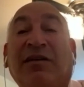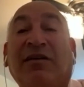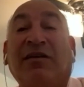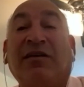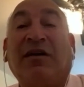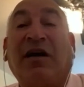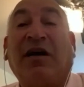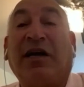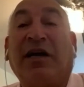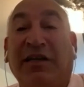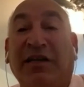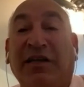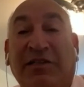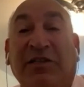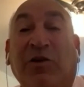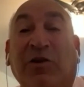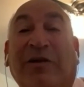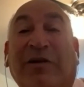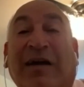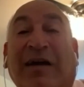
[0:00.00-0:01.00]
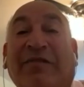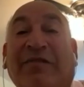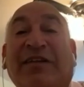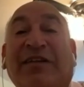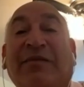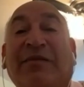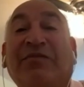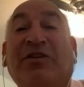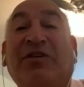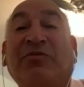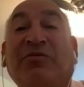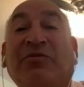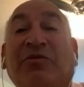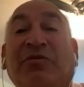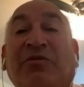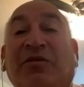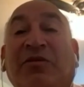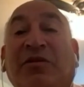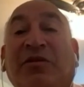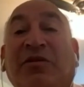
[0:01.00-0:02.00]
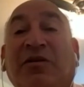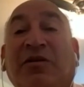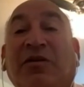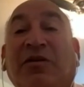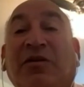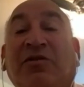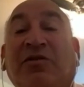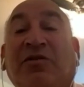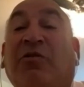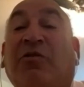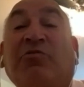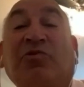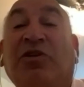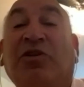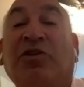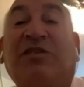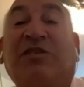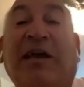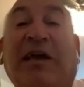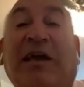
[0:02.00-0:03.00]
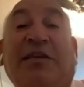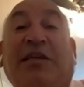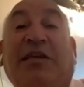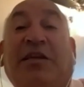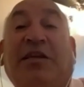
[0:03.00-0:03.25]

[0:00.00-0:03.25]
I needed to look after them too. So don't just say, I need